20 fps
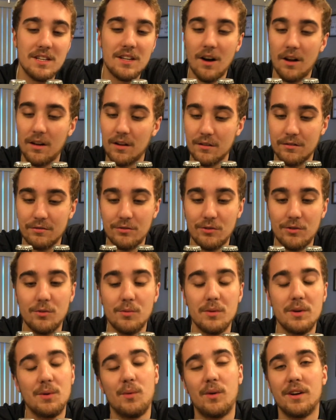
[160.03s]
colorful,
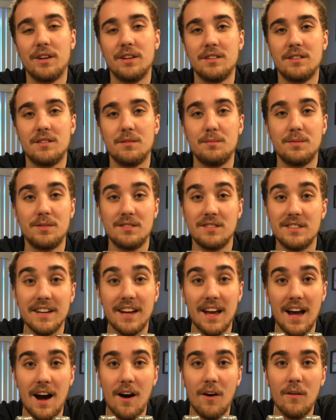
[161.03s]
we wanted it to stick
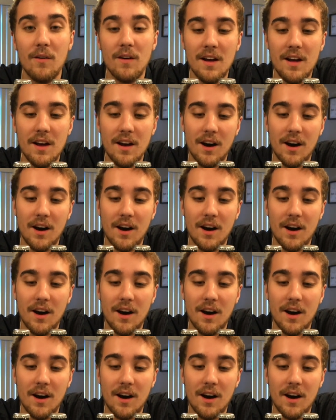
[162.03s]
out.